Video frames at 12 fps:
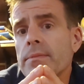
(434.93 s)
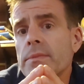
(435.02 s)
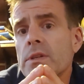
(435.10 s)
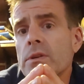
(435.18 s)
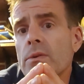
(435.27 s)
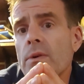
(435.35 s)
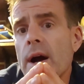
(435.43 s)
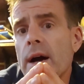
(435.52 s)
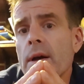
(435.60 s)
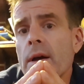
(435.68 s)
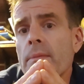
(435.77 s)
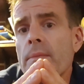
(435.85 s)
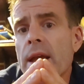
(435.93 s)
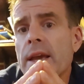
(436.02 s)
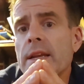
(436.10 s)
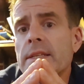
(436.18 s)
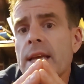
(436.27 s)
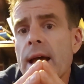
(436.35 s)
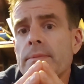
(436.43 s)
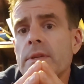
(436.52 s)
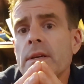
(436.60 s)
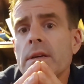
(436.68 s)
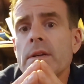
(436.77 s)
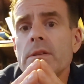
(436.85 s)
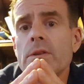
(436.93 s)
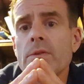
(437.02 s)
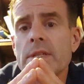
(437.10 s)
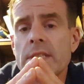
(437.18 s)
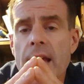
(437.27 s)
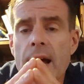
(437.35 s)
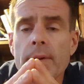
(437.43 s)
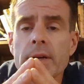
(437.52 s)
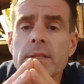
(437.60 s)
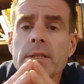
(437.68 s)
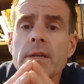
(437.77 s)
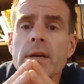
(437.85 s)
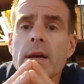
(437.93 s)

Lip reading: to make an attempt to establish.